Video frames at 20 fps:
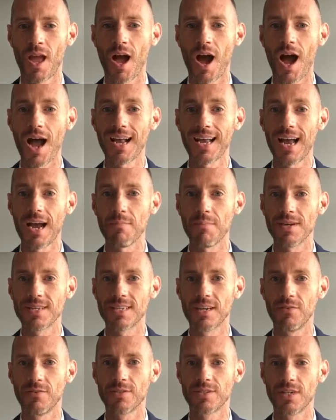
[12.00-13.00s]
I count
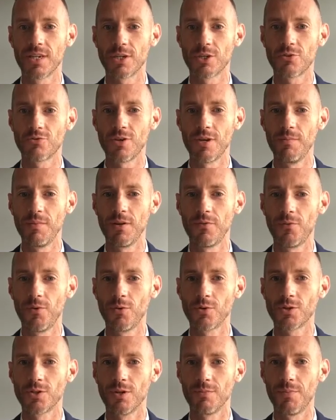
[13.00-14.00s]
myself as an extremely
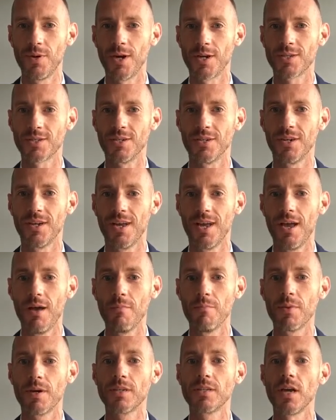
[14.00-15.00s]
fortunate person
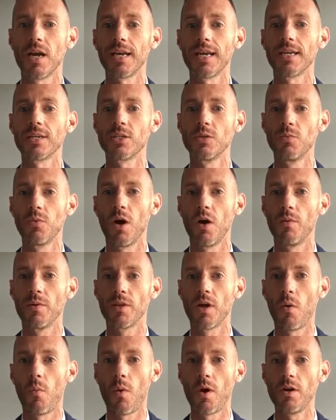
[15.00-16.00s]
because I get to work with
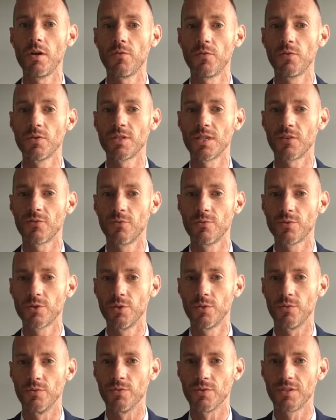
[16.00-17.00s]
our wonderful Sixth Form
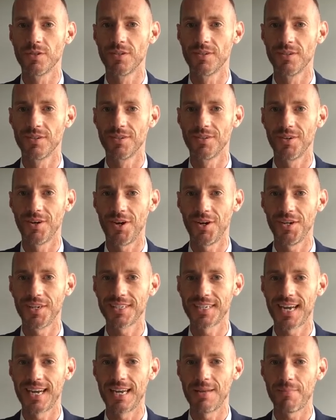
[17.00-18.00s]
students on a
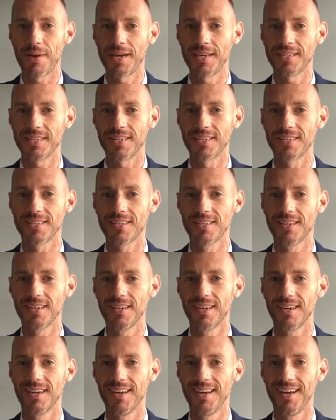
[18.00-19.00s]
daily basis.
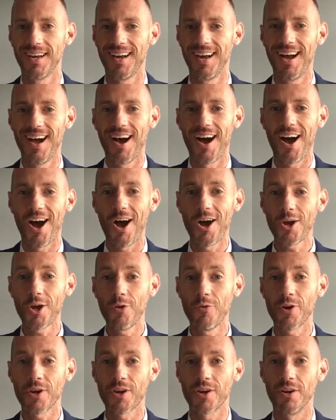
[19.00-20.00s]
Our
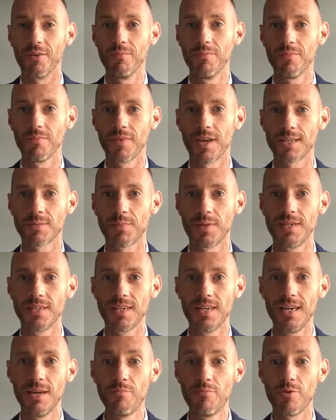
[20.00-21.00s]
curriculum has been
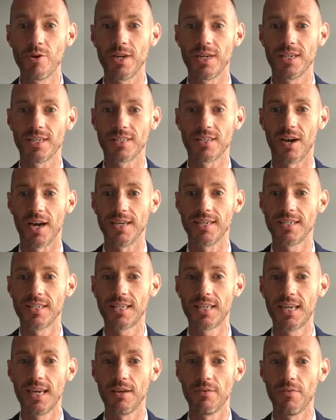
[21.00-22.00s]
deliberately designed to
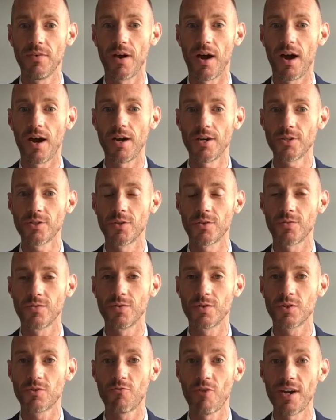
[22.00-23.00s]
give our
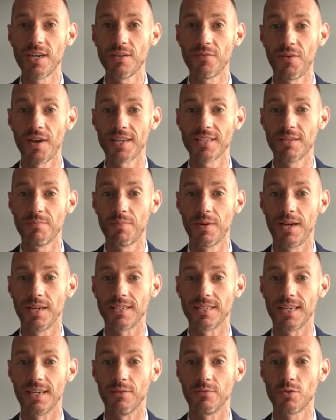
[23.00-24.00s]
students greater
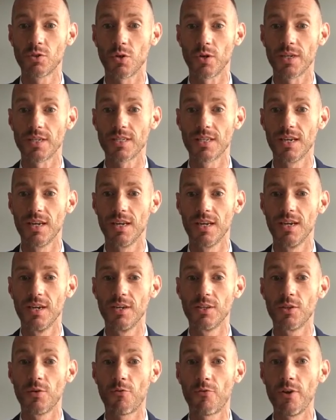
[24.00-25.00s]
flexibility of choice,
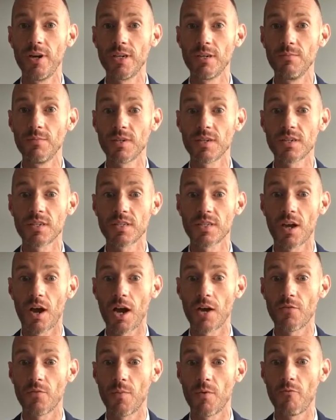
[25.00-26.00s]
the freedom to
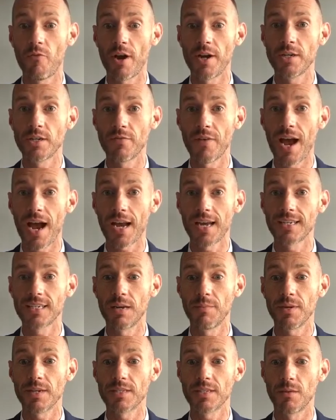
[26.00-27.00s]
decide from a range of
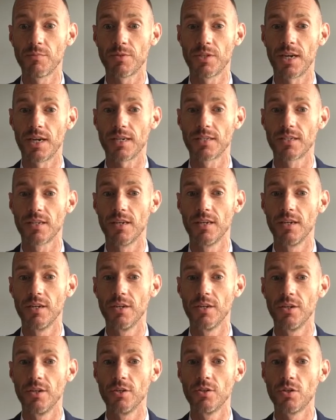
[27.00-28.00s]
academic subjects.
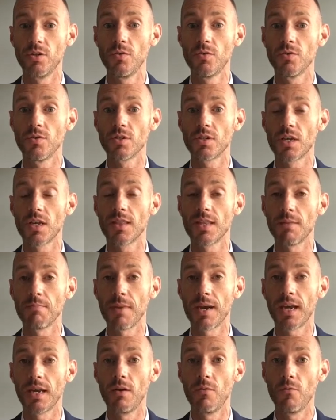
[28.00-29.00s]
Students can then
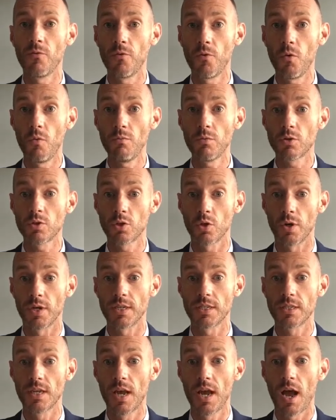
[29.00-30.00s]
make an informed
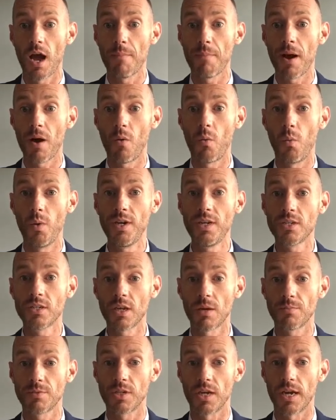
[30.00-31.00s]
choice about which
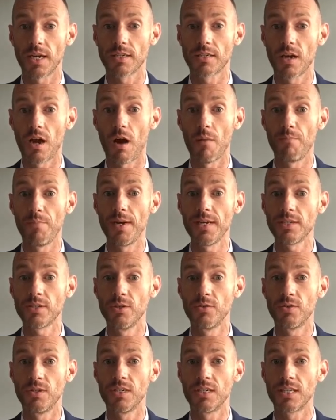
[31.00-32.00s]
subjects are best
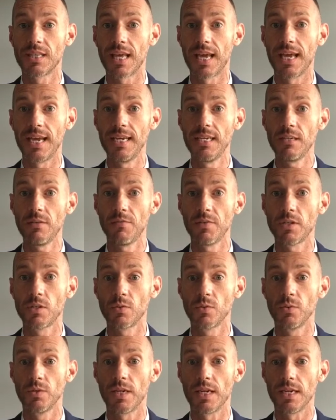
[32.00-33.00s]
suited to their
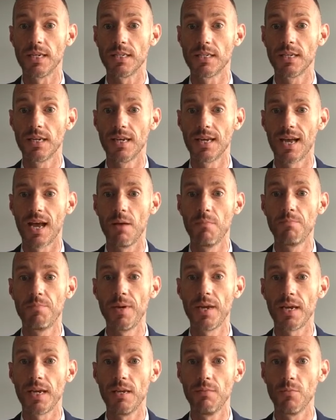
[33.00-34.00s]
individual needs and
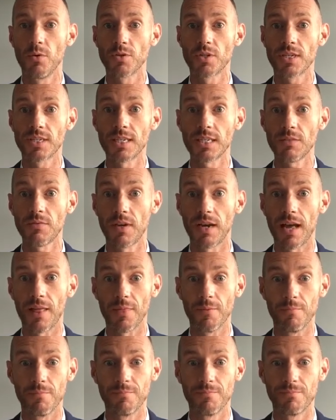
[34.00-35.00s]
be more successful at
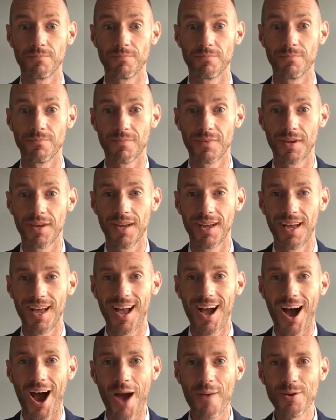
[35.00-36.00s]
them.
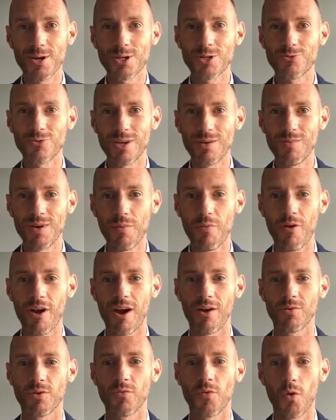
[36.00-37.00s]
I'm extremely
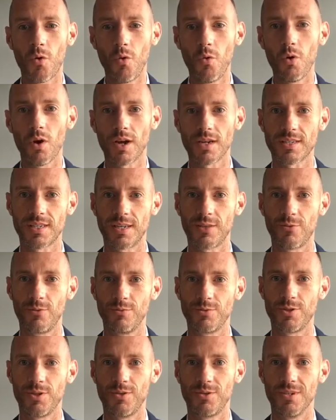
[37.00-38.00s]
proud of all our Sixth
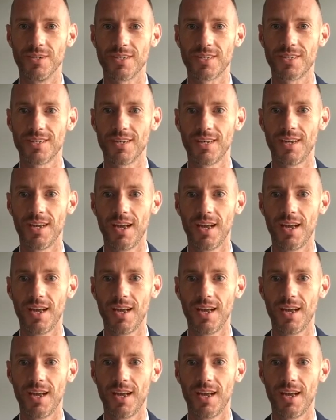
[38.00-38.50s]
Form students.